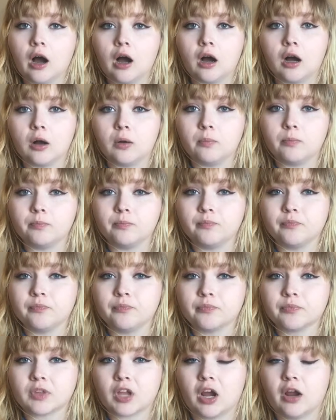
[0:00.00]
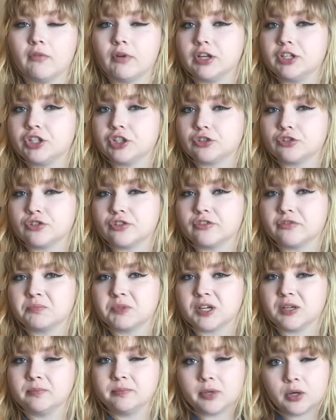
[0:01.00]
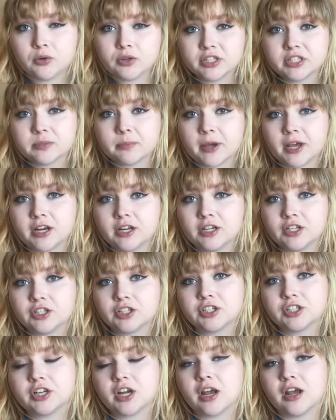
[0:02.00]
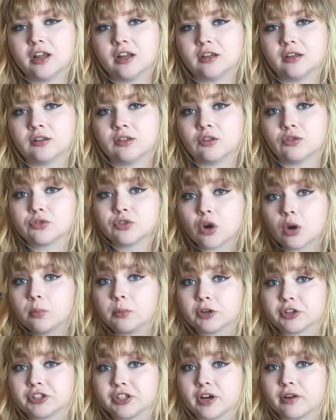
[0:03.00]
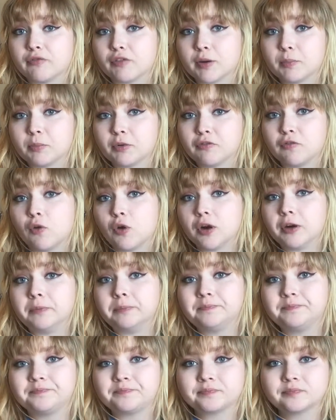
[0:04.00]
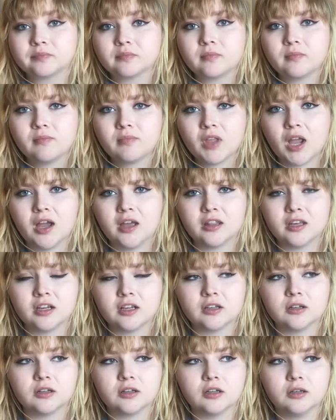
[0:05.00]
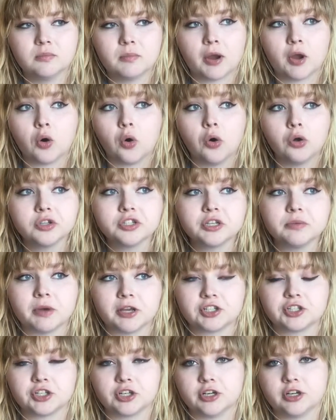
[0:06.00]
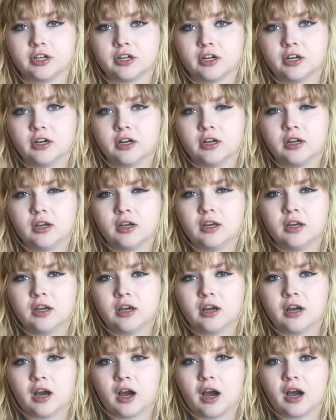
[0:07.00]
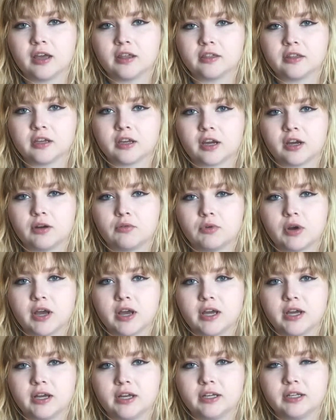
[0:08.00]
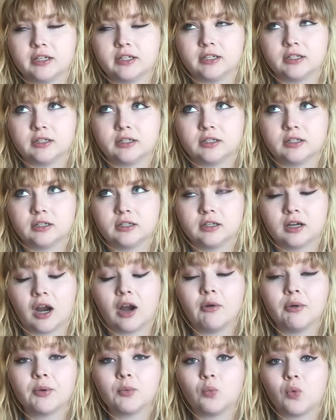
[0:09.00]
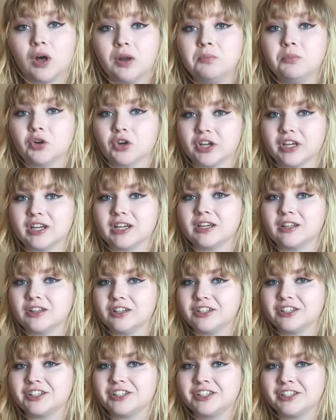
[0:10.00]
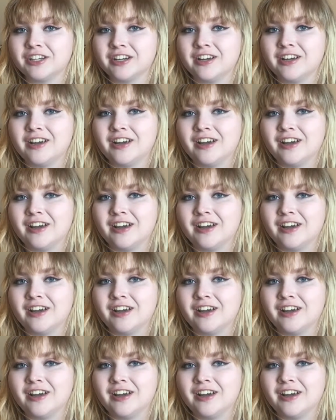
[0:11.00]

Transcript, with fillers: Um, I read Children of Blood and Bone in Spanish, and those are all books that I've read before. I think my whole semester, I think I read, I read one book in English.